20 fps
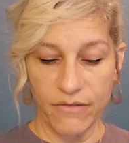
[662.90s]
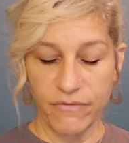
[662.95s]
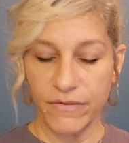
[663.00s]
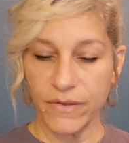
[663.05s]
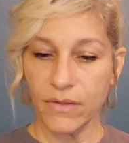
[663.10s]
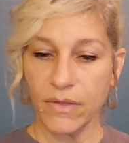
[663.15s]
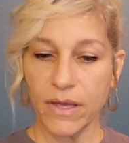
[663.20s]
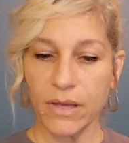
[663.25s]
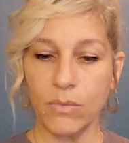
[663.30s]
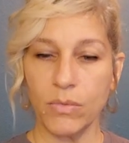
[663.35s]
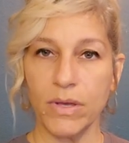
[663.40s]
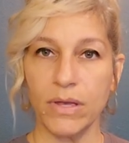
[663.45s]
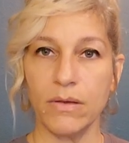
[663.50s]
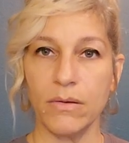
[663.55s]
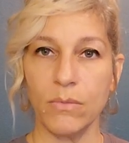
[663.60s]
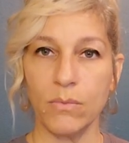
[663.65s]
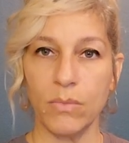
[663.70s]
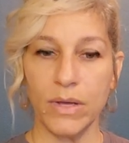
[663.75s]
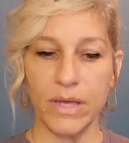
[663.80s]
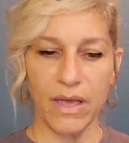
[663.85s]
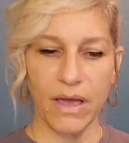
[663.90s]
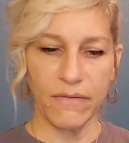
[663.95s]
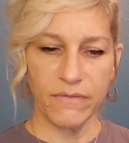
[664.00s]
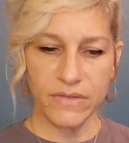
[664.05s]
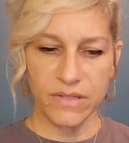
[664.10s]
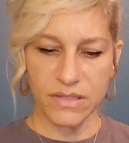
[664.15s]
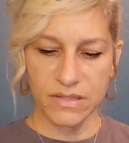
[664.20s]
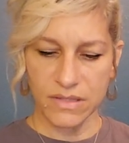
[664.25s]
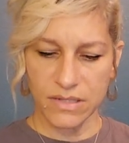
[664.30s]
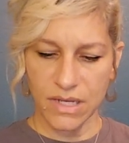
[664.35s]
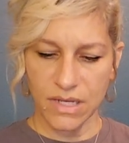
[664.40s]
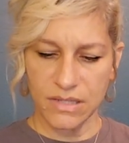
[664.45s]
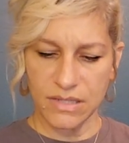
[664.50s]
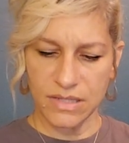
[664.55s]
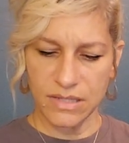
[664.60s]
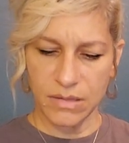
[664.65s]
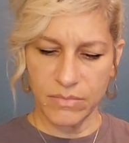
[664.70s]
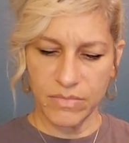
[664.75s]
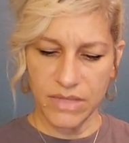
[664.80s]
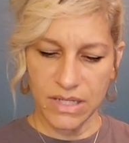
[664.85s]
I feel like we have discussed
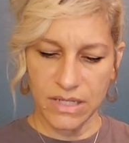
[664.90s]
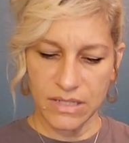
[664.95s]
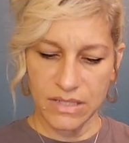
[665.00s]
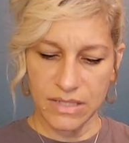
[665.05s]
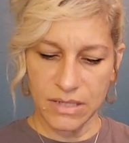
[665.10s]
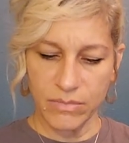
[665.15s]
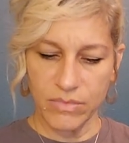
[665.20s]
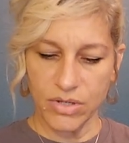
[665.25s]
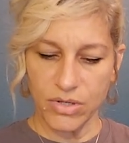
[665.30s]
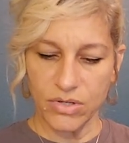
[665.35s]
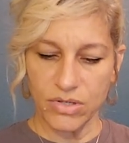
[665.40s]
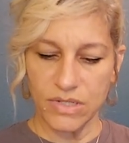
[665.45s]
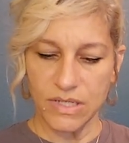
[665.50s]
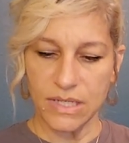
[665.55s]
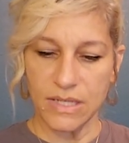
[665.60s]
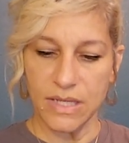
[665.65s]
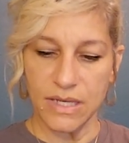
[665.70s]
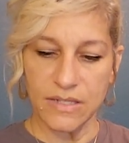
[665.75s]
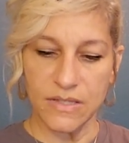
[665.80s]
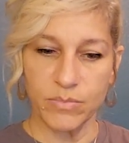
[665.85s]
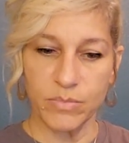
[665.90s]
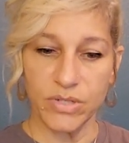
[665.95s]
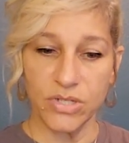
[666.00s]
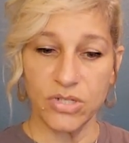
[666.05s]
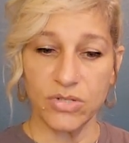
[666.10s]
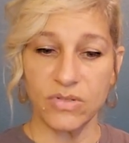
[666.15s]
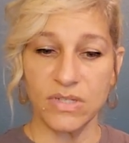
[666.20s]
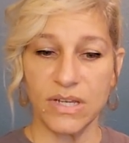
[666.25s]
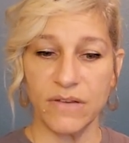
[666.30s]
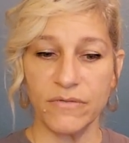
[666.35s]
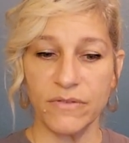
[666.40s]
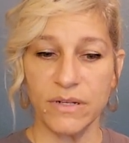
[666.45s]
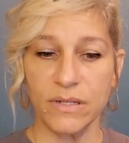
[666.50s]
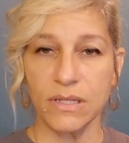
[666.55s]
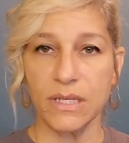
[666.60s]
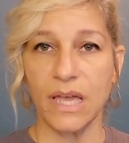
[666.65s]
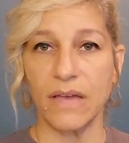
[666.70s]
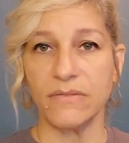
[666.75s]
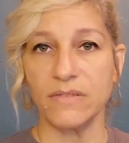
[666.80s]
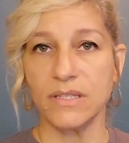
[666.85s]
something similar to this, but you
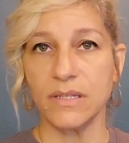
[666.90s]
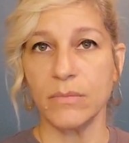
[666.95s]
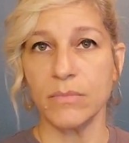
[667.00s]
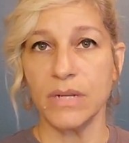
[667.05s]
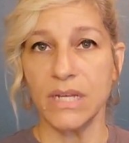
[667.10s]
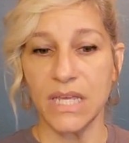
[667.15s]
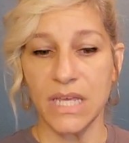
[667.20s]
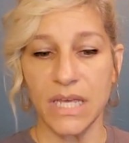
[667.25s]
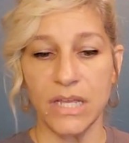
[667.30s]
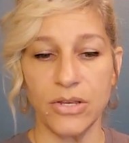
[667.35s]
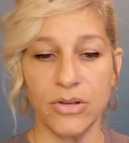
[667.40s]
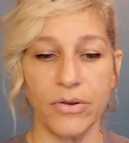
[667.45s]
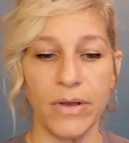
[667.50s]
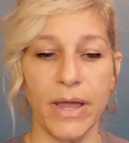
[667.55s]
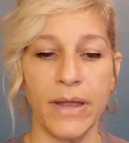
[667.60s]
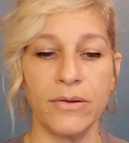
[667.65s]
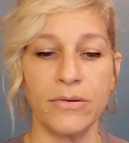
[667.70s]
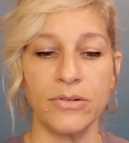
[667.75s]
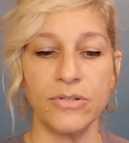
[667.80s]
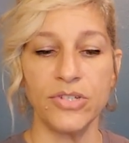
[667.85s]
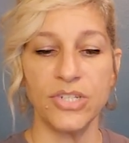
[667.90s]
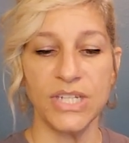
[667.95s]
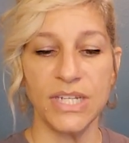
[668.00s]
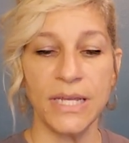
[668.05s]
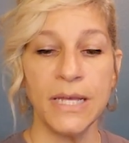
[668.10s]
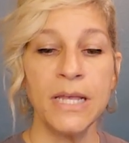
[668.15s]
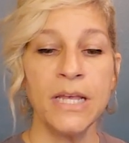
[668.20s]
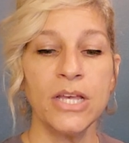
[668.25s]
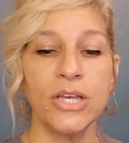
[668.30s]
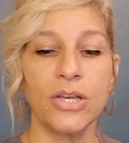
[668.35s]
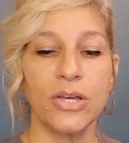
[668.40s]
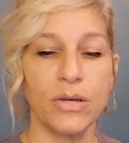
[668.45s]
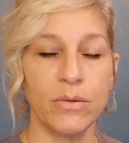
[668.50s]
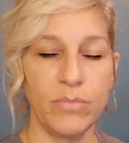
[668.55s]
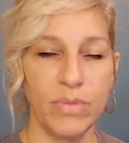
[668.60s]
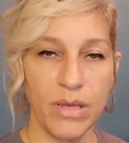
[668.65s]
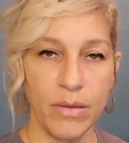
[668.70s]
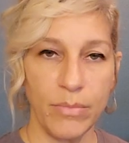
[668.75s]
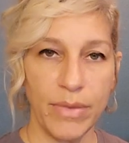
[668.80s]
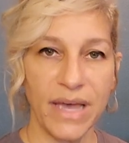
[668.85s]
definitely have somebody in your energy. Could
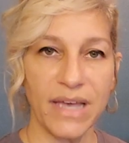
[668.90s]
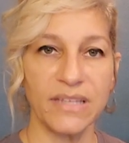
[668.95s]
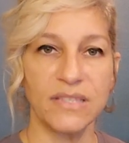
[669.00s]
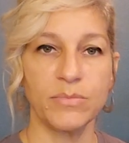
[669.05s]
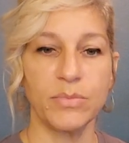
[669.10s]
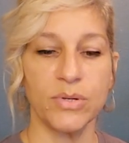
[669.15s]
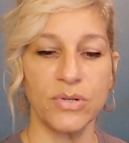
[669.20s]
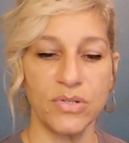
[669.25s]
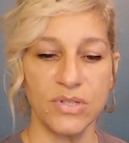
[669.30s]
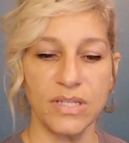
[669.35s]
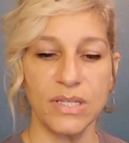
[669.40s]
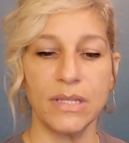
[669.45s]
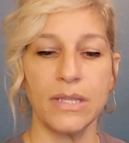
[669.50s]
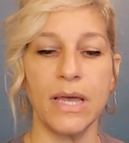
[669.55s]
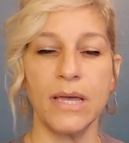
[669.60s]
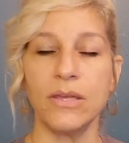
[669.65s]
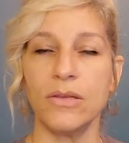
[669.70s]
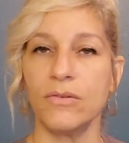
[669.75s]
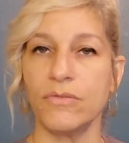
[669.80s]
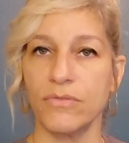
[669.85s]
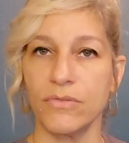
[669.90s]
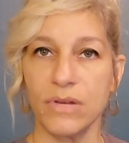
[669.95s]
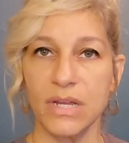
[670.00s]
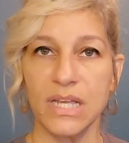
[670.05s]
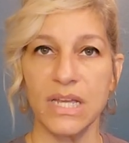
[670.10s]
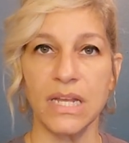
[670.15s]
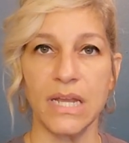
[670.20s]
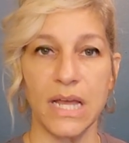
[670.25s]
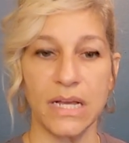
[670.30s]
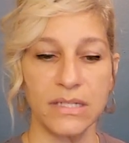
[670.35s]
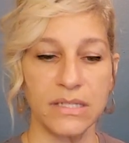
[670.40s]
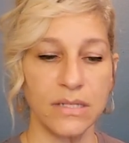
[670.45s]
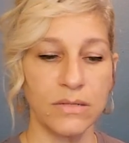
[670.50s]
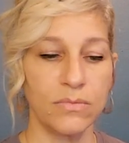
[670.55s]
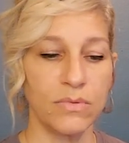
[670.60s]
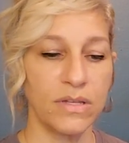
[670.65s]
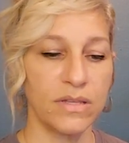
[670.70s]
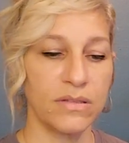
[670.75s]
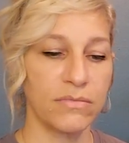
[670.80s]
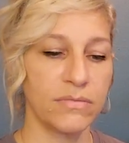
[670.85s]
be a past person that you've reconnected
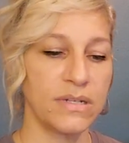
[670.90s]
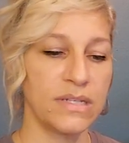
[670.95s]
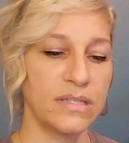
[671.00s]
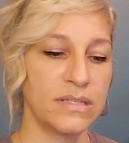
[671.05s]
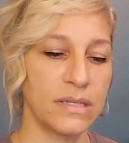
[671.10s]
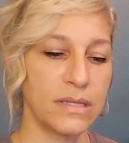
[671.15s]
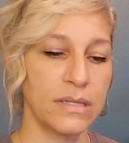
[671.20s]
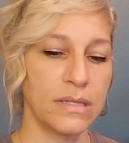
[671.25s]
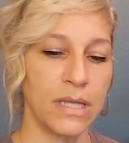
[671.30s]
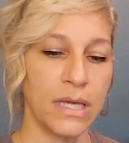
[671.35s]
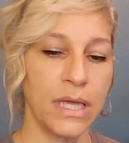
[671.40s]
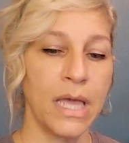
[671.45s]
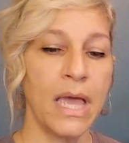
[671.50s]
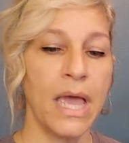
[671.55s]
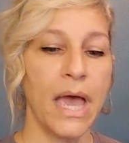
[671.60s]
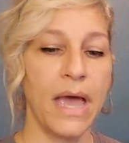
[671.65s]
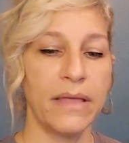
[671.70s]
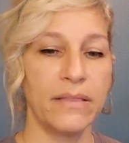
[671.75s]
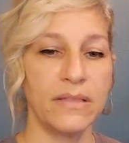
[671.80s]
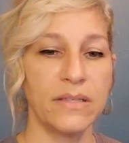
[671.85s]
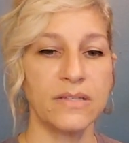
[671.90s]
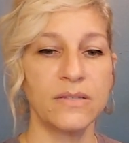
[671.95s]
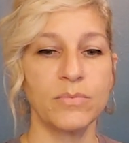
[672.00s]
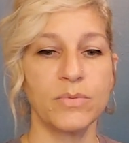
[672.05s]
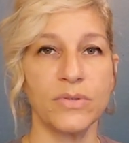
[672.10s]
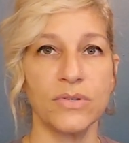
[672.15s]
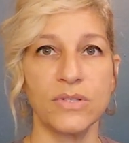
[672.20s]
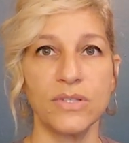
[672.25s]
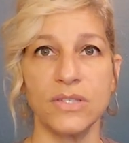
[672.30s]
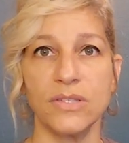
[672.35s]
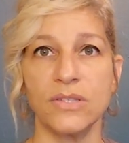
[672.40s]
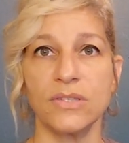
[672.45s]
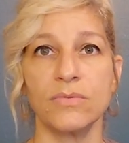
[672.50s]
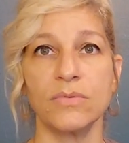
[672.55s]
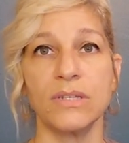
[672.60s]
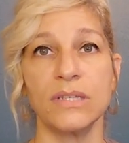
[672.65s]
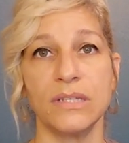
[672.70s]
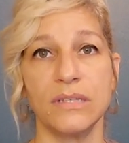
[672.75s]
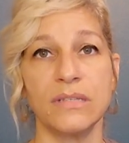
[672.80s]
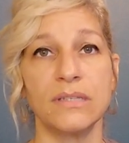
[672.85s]
with recently, and this person's
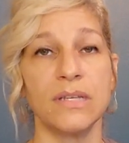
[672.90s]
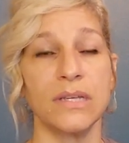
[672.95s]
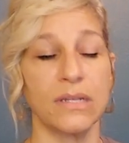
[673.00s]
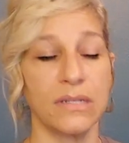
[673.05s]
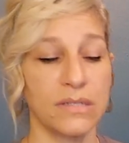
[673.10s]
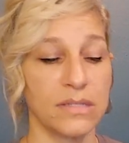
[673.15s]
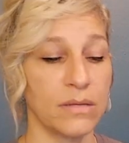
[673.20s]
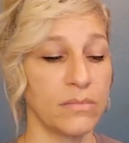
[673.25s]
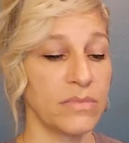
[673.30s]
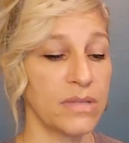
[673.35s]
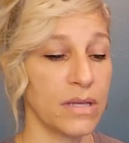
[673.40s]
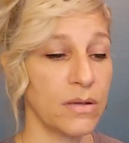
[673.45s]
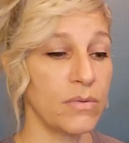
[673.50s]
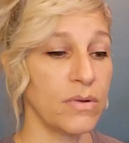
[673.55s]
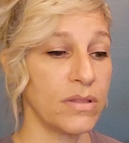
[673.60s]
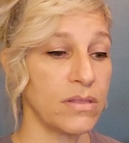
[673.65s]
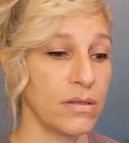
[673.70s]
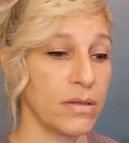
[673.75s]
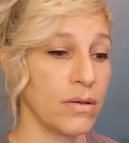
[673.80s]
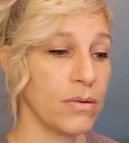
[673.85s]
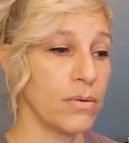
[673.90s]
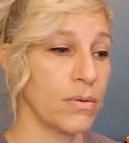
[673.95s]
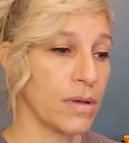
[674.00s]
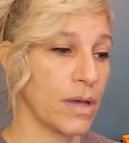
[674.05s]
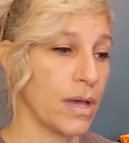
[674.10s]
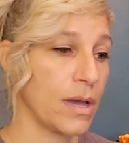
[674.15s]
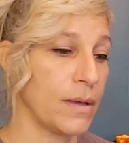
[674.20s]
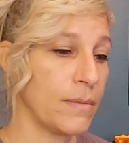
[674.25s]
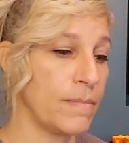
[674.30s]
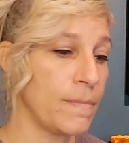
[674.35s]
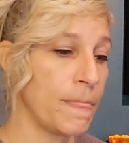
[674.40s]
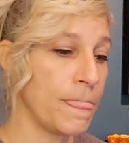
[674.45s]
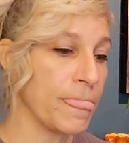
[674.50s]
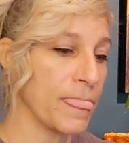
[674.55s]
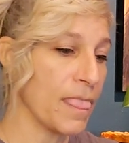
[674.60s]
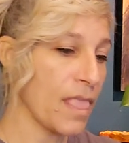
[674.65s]
really seeing something with you, okay?